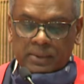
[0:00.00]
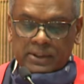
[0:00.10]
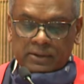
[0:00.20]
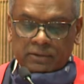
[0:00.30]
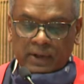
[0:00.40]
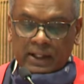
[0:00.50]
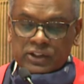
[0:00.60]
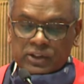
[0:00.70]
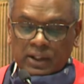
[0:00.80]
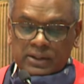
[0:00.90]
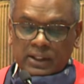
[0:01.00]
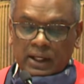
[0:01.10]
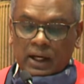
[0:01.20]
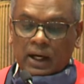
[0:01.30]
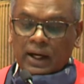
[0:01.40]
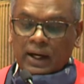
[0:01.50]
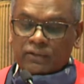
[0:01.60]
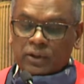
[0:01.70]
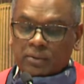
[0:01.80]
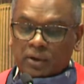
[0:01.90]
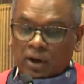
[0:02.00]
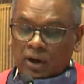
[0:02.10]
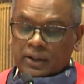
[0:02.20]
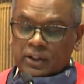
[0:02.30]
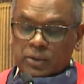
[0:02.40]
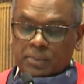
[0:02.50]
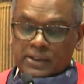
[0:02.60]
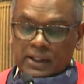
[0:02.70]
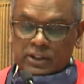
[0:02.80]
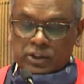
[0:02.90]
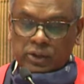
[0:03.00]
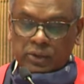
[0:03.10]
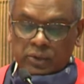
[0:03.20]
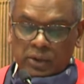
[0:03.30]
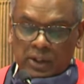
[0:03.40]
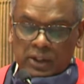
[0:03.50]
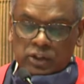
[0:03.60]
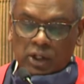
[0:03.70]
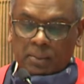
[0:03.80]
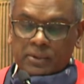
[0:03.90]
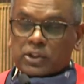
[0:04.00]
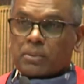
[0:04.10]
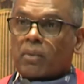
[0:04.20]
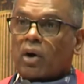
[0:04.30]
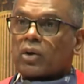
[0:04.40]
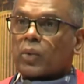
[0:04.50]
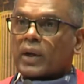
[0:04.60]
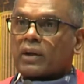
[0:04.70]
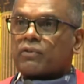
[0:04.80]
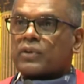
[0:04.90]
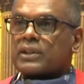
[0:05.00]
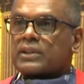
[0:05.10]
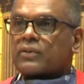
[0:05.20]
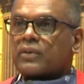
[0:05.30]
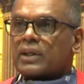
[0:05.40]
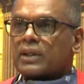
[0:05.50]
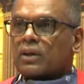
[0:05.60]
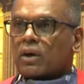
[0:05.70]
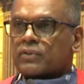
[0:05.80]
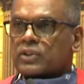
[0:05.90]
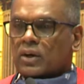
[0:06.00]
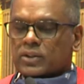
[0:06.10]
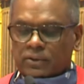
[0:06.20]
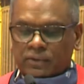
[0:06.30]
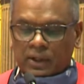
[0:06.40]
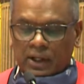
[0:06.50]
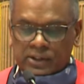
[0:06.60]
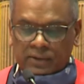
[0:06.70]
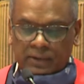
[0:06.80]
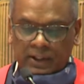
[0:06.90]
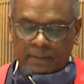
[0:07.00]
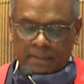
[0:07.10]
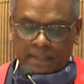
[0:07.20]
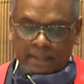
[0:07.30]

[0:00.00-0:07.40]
Mr. Vice-Chancellor, I have the honor to present to you Thomas Mongwe for the degree of Doctor of Philosophy.